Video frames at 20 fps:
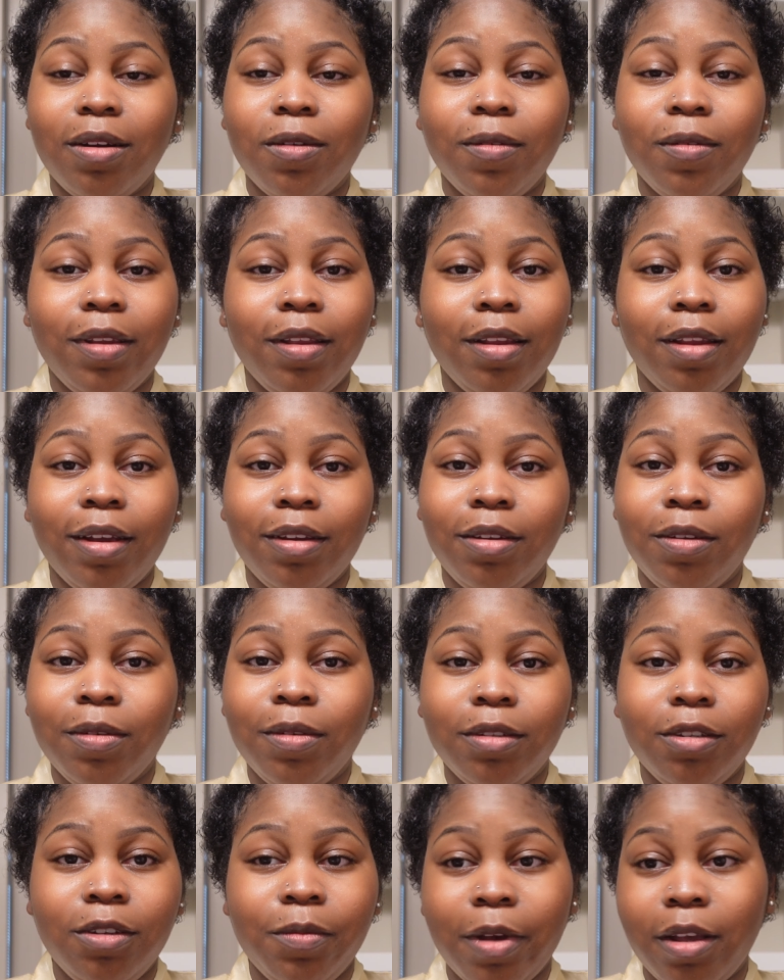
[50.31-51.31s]
don't really like doing
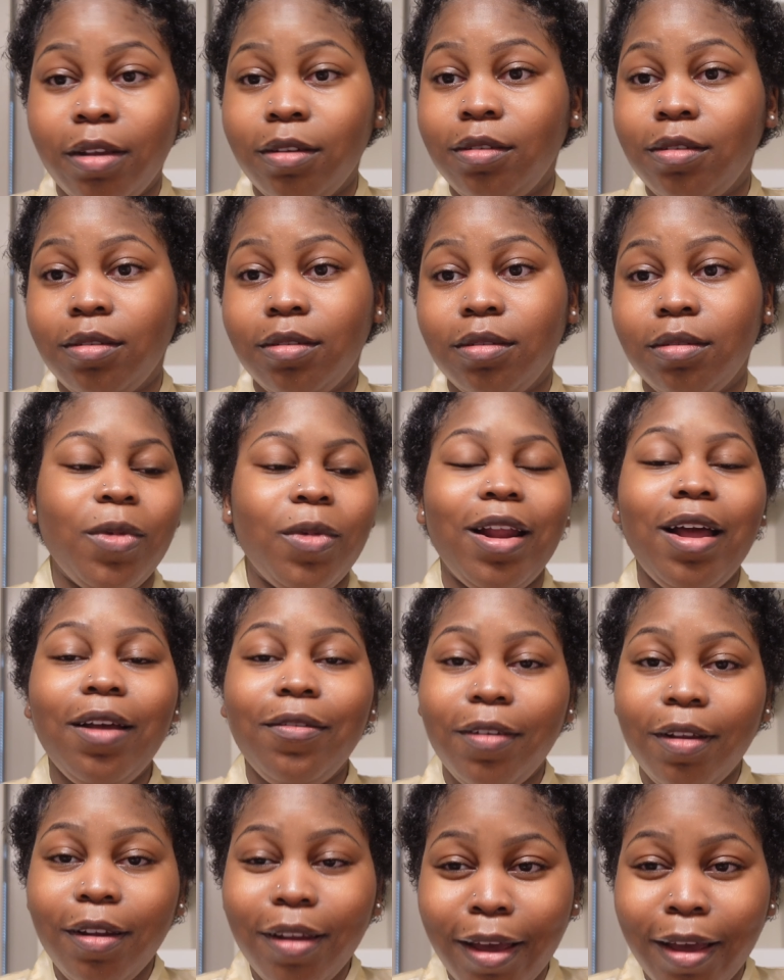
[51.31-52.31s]
too much. But I
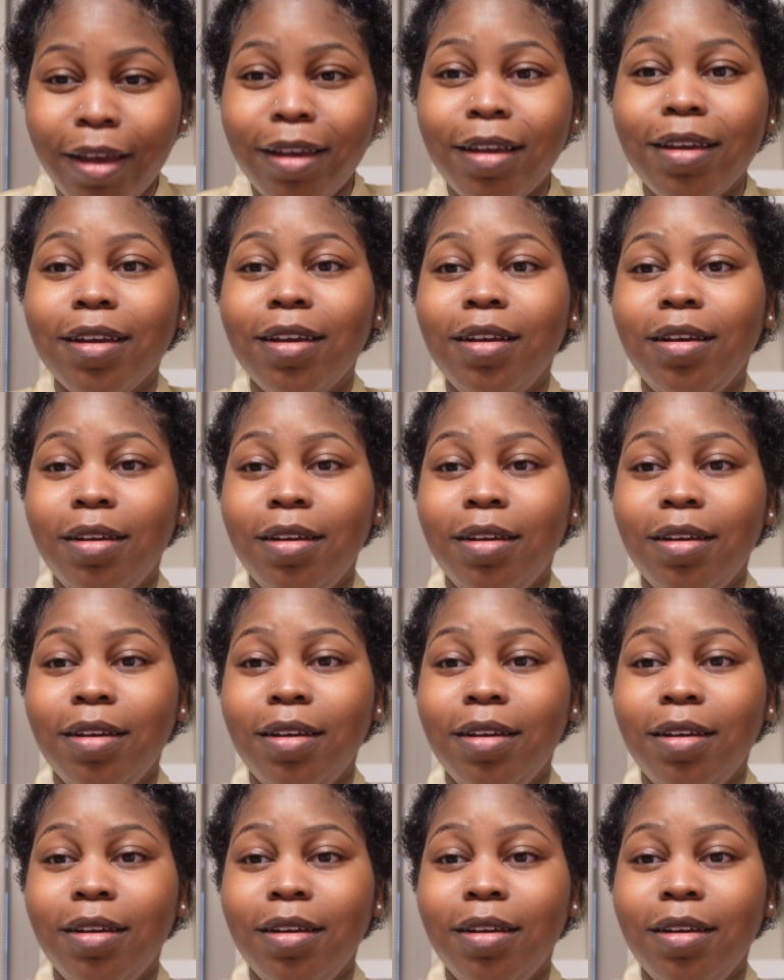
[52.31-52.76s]
feel like